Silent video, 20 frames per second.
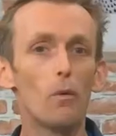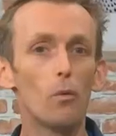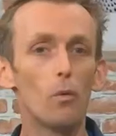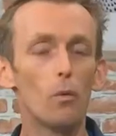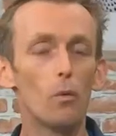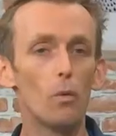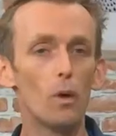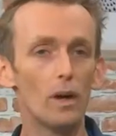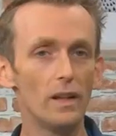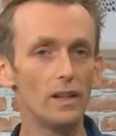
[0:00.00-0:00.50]

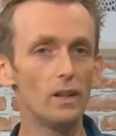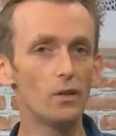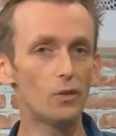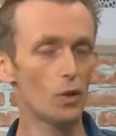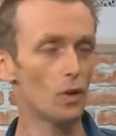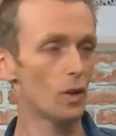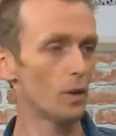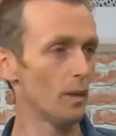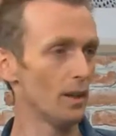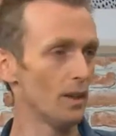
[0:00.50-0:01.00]
when you
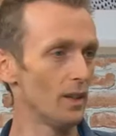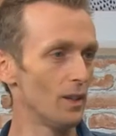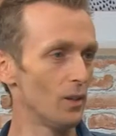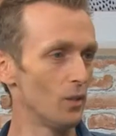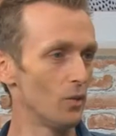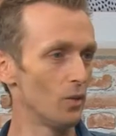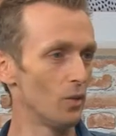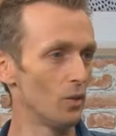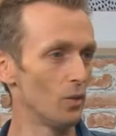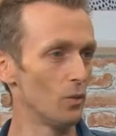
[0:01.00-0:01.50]
talk about
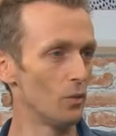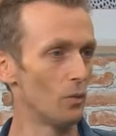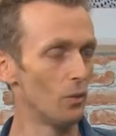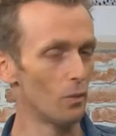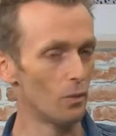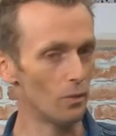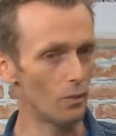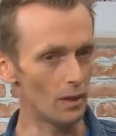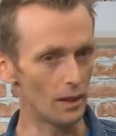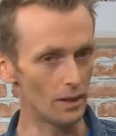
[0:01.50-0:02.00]
U2
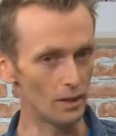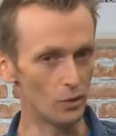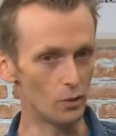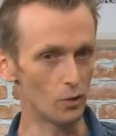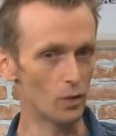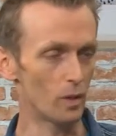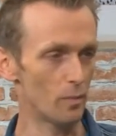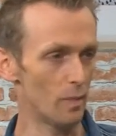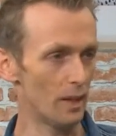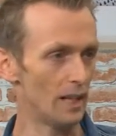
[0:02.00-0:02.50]
and you
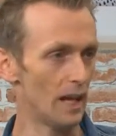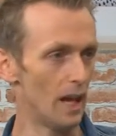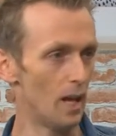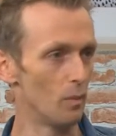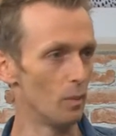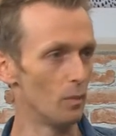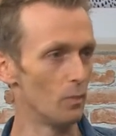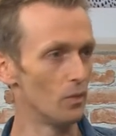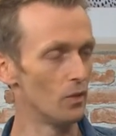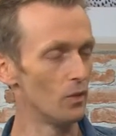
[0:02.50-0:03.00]
talk about
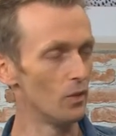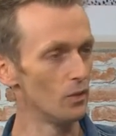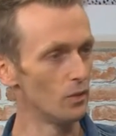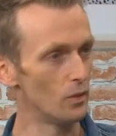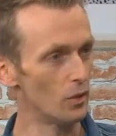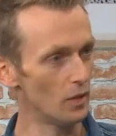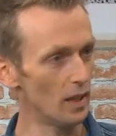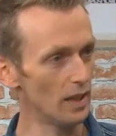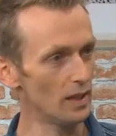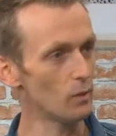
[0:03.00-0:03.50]
albums,
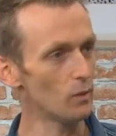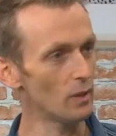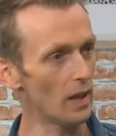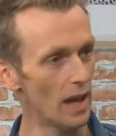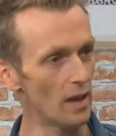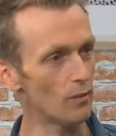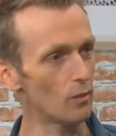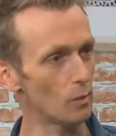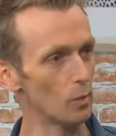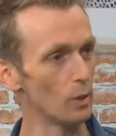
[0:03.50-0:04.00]
does anyone
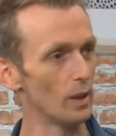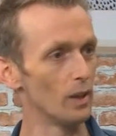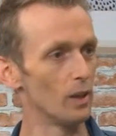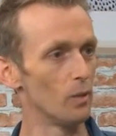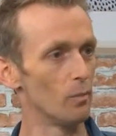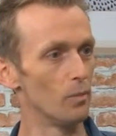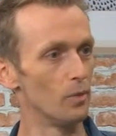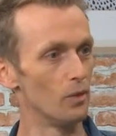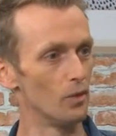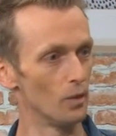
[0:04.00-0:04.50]
ever bring
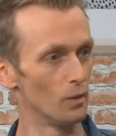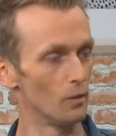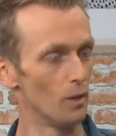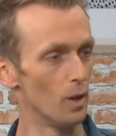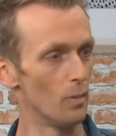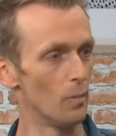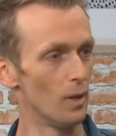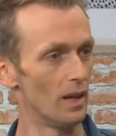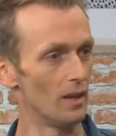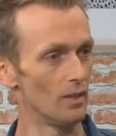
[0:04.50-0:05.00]
up
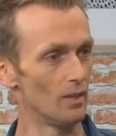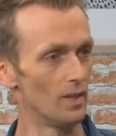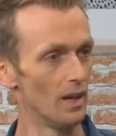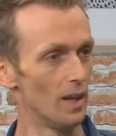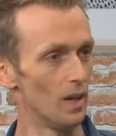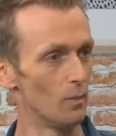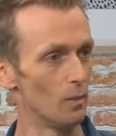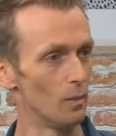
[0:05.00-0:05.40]
Zooropa as an album?